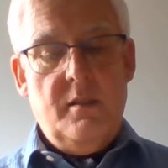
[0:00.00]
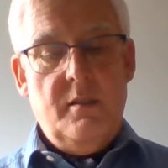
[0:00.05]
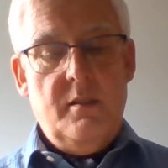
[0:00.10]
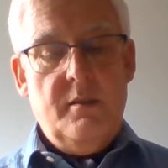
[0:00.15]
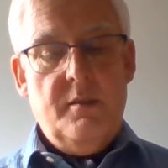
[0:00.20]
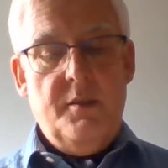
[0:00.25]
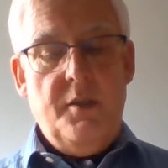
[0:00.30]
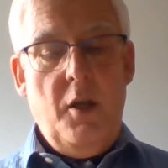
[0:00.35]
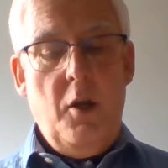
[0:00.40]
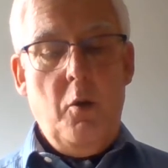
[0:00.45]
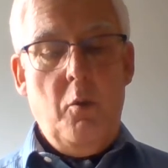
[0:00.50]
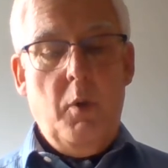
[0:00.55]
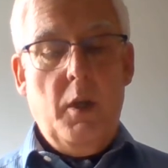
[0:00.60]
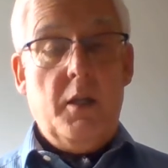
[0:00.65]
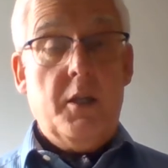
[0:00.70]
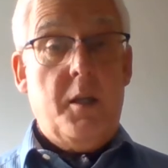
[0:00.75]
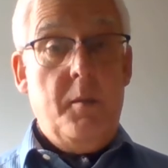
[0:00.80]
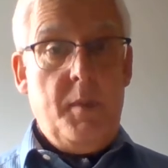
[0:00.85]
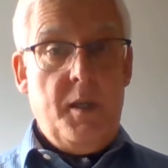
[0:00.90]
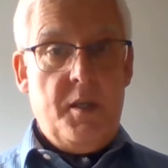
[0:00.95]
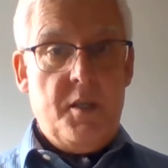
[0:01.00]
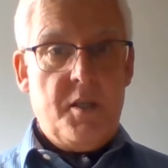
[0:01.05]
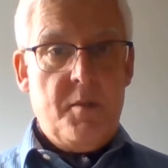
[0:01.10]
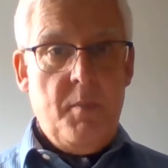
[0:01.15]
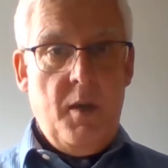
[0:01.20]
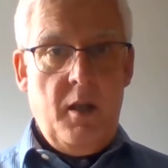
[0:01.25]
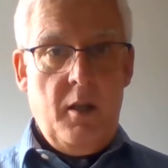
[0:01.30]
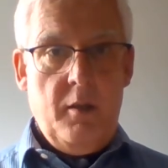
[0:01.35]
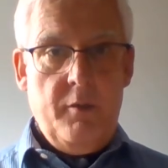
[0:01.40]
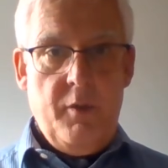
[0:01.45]
No welcoming
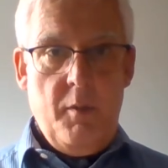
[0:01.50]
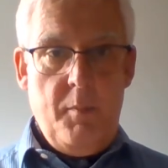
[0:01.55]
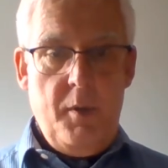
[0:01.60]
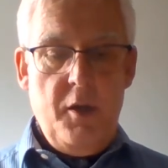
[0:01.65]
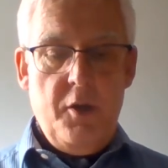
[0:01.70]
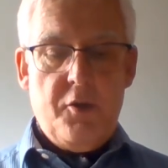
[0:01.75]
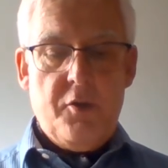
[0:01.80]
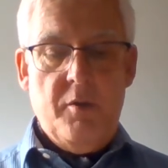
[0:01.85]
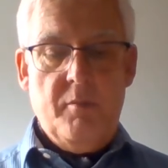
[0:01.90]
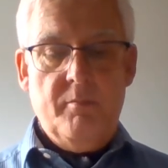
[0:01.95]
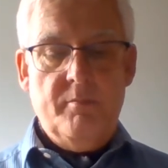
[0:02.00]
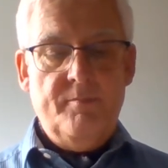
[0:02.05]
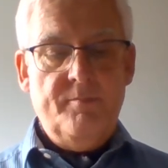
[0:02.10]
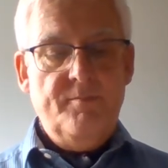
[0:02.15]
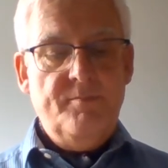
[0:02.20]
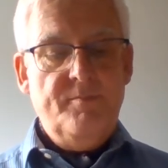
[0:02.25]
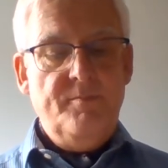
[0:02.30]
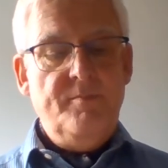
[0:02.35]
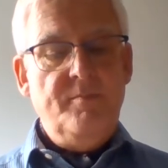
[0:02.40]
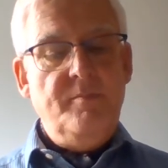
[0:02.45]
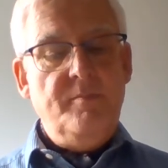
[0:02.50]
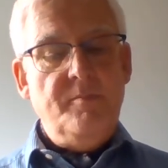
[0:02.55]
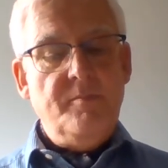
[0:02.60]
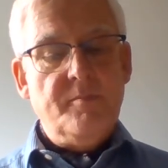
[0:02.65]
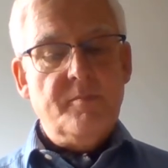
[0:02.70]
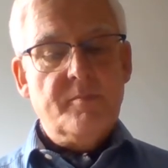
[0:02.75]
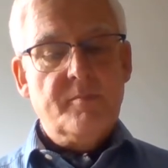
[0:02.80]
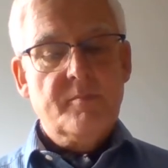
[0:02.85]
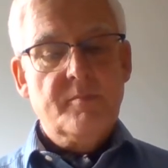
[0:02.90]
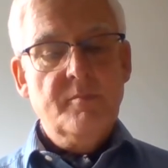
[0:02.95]
smile for Bertram.
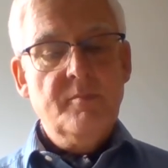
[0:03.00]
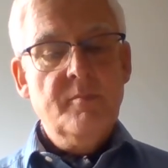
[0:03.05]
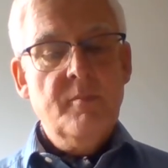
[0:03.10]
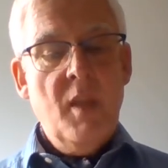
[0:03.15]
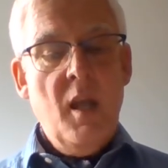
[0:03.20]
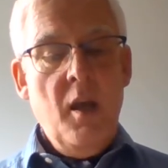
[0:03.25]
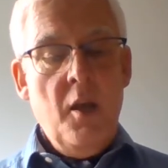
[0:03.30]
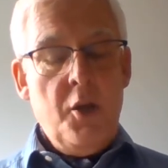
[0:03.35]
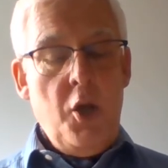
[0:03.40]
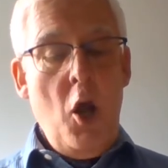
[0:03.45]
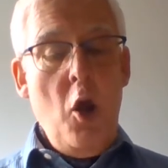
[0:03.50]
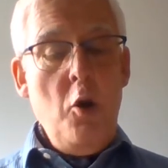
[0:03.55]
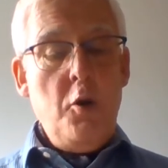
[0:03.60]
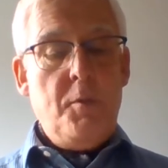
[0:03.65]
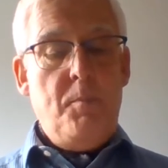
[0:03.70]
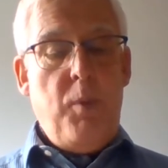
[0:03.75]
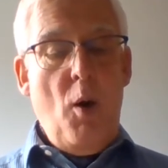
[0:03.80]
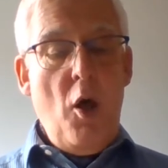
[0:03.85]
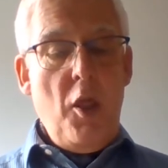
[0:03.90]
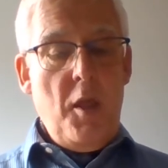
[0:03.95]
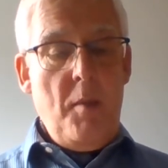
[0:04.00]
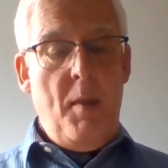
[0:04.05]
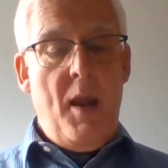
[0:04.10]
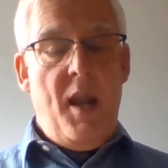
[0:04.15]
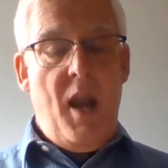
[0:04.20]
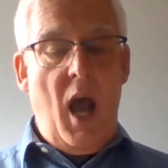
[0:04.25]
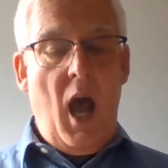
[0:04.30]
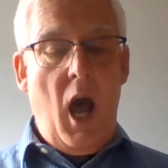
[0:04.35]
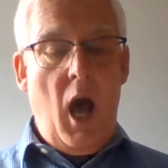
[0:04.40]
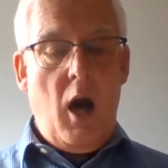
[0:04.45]
"Don't bother me
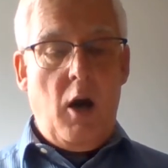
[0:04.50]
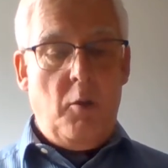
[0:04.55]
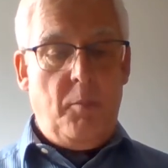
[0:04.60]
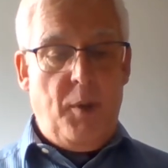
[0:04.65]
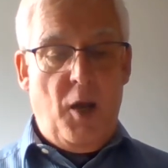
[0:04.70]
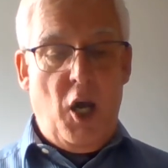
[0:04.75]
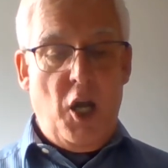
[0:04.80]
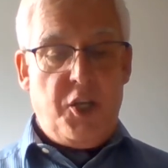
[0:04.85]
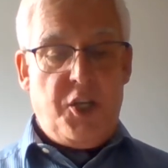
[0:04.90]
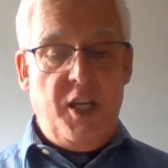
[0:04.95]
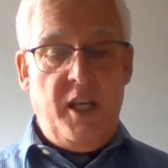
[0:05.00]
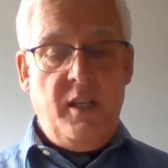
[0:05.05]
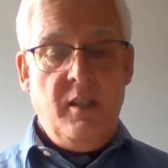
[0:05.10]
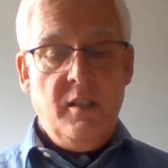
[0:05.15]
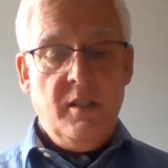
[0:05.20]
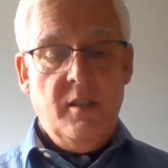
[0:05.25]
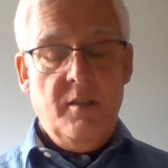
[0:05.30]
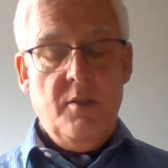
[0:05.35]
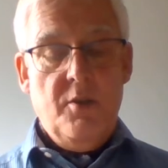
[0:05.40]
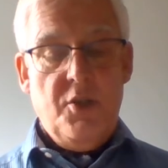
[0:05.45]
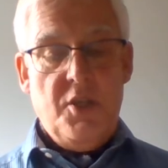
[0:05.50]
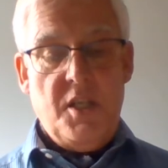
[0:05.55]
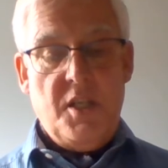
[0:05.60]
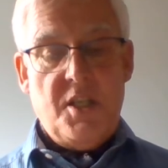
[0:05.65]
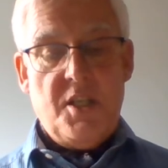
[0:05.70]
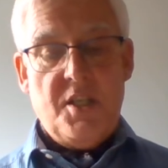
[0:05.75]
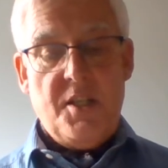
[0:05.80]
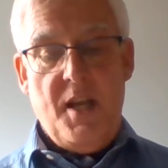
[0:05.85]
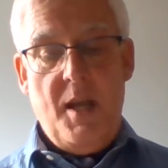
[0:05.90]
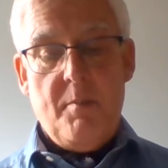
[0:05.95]
now, Bertie," she
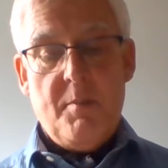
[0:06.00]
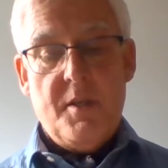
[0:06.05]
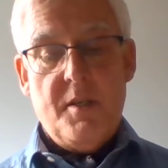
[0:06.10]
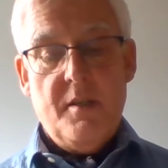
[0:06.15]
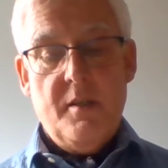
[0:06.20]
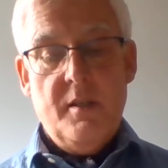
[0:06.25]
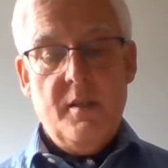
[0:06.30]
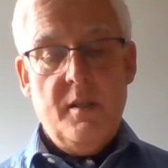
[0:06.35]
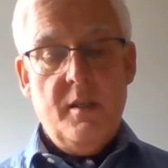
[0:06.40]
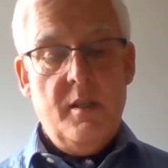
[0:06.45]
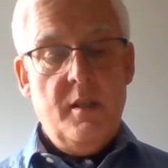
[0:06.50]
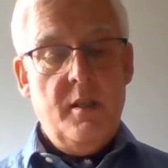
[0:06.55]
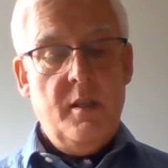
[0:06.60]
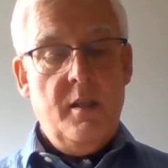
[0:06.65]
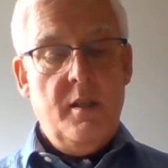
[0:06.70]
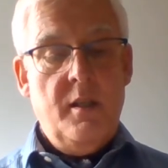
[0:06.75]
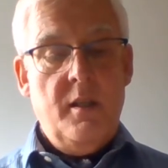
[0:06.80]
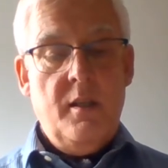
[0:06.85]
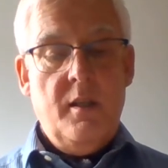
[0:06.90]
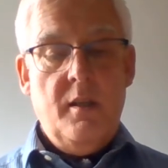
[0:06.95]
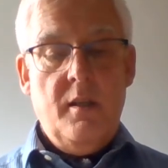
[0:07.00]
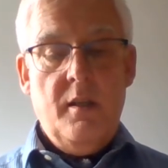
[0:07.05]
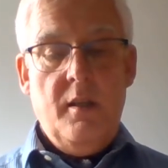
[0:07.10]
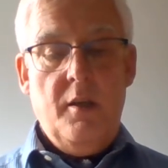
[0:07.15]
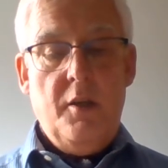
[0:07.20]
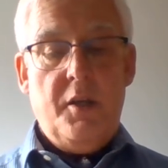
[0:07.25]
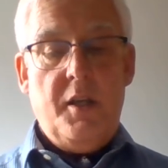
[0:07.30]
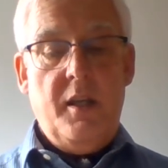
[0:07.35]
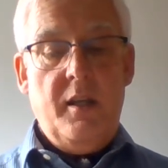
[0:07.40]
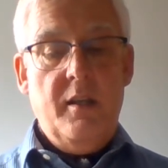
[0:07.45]
snapped,
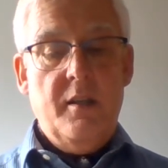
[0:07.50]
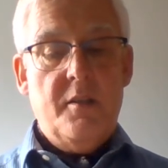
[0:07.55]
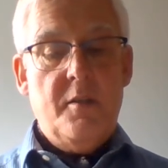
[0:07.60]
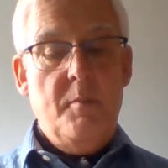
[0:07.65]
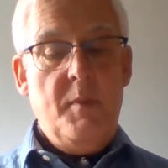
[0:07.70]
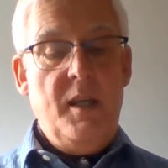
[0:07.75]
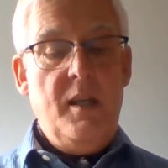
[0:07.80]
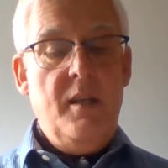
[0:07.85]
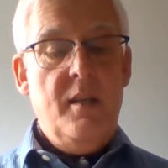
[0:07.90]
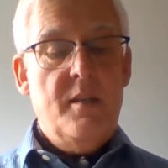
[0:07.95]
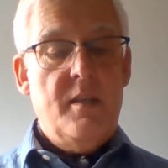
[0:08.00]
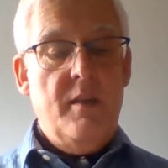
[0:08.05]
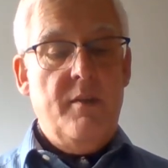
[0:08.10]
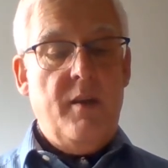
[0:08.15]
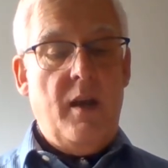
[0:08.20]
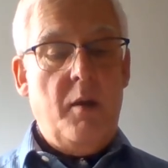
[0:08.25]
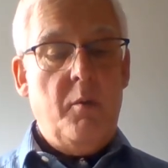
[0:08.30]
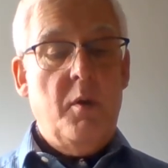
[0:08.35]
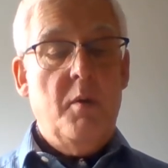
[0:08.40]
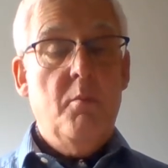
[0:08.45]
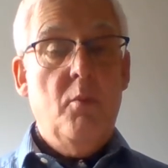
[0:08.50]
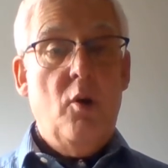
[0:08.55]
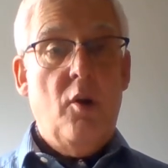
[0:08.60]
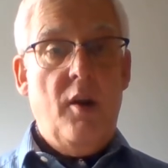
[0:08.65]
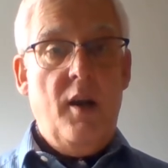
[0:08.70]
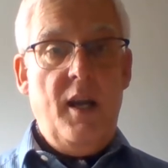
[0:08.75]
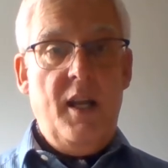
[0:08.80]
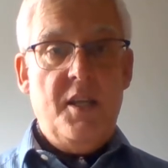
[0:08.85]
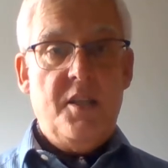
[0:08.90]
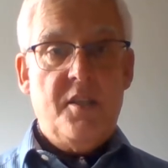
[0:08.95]
looking at me as if I were more or
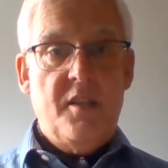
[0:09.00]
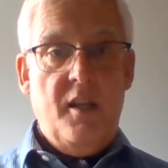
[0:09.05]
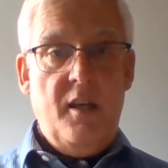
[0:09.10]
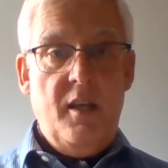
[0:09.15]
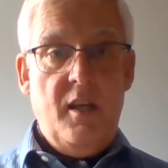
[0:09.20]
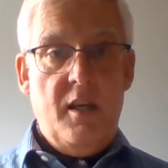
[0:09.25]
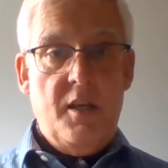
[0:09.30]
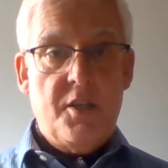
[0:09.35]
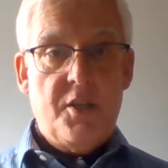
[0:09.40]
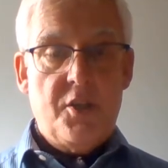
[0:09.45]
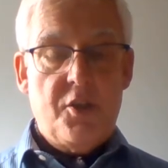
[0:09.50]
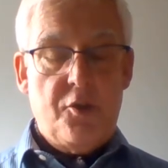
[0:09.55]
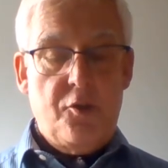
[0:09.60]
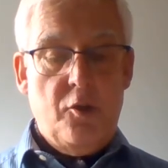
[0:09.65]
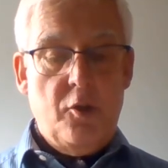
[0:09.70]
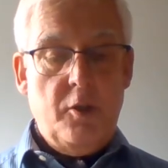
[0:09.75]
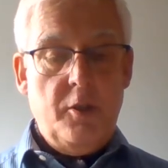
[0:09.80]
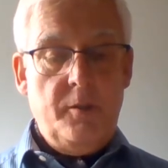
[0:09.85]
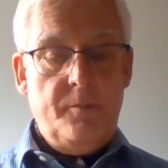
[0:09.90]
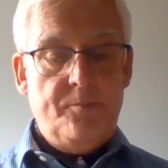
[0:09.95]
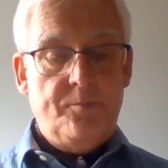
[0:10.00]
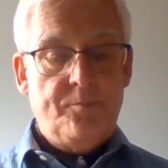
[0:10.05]
less the last straw.